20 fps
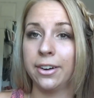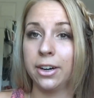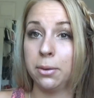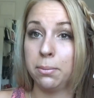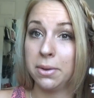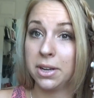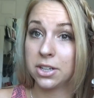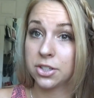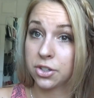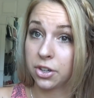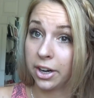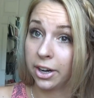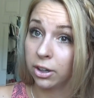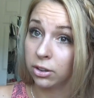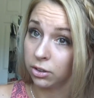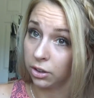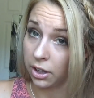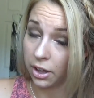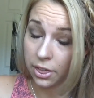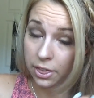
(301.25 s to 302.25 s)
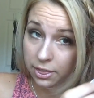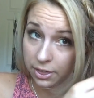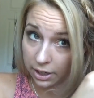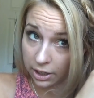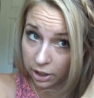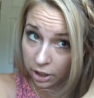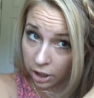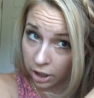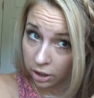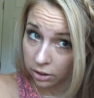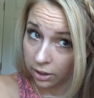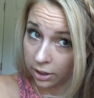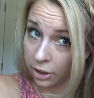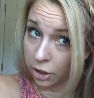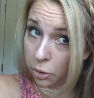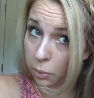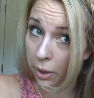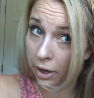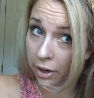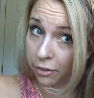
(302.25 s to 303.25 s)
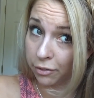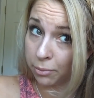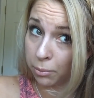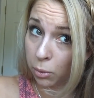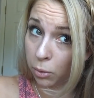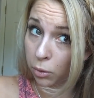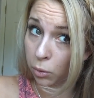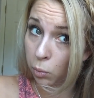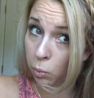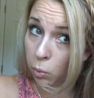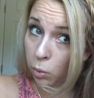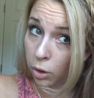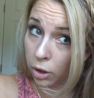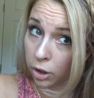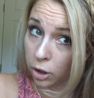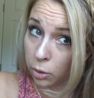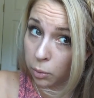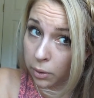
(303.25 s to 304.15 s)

It makes your hair look thicker, like you have more to work